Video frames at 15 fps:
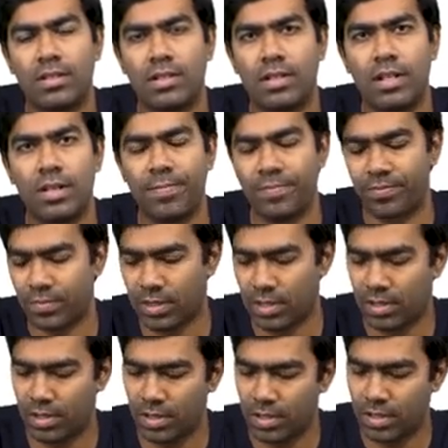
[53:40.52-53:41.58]
Clear?
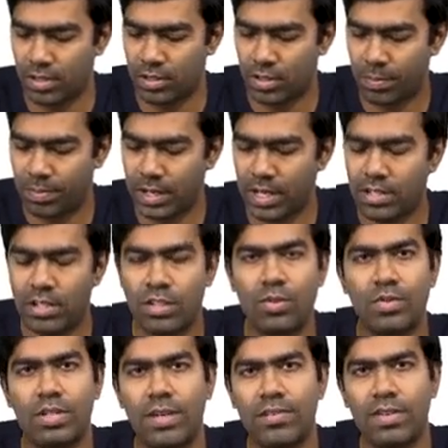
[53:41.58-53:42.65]
So patient who
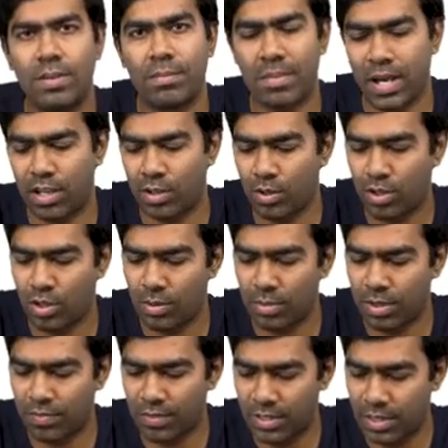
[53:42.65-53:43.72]
is having a
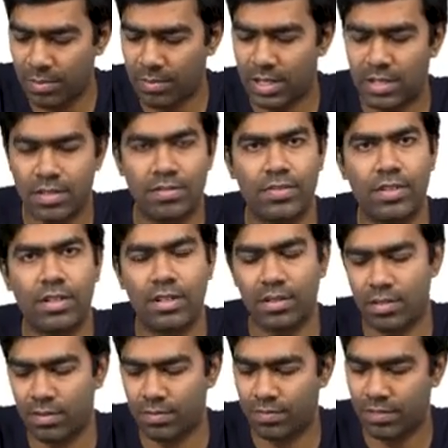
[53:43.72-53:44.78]
macroadenoma with a mass effect,
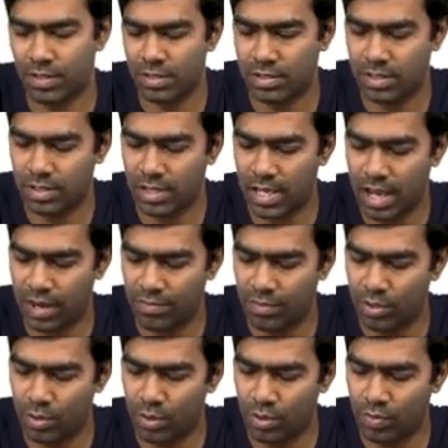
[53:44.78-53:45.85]
first they have
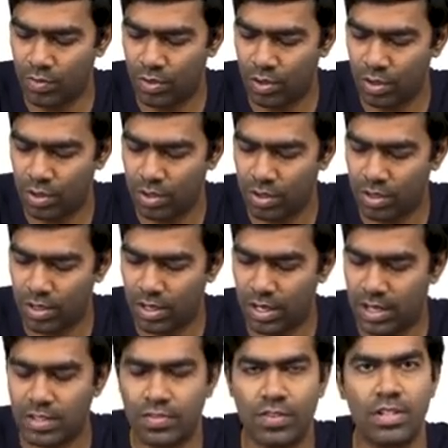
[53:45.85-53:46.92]
to go for
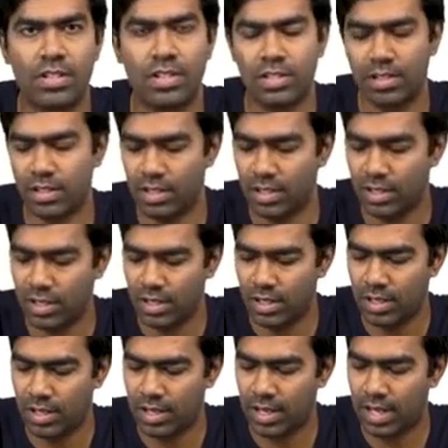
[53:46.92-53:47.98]
transsphenoidal surgery,
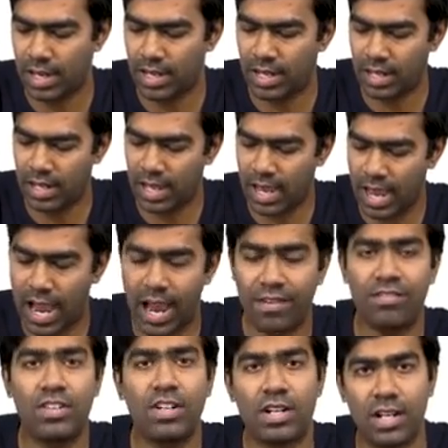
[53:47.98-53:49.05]
and
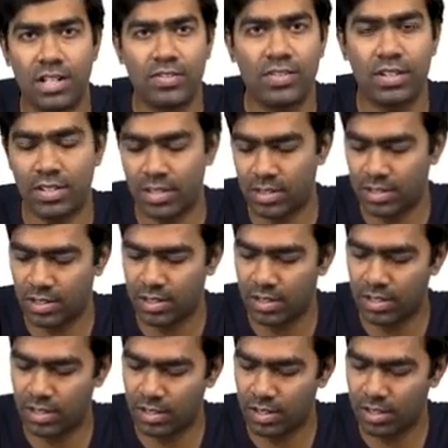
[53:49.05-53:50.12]
after transsphenoidal surgery,
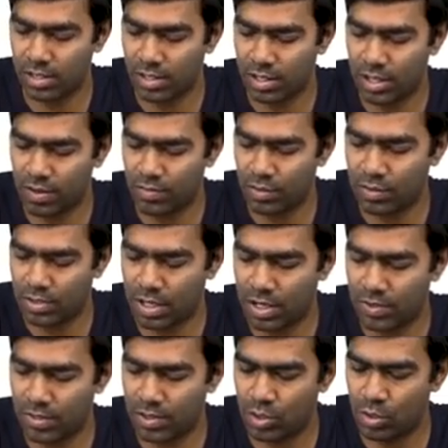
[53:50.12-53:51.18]
you have to start
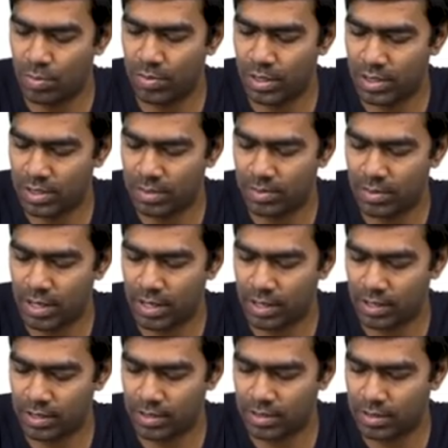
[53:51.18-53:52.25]
with dopamine receptor
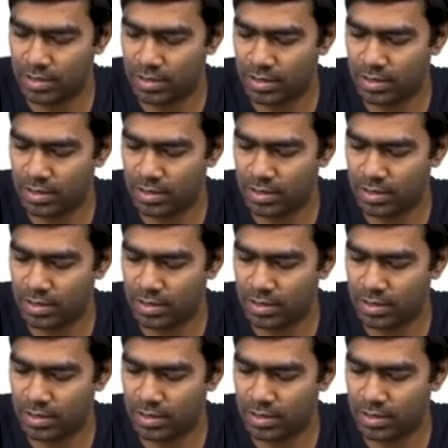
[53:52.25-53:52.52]
agonist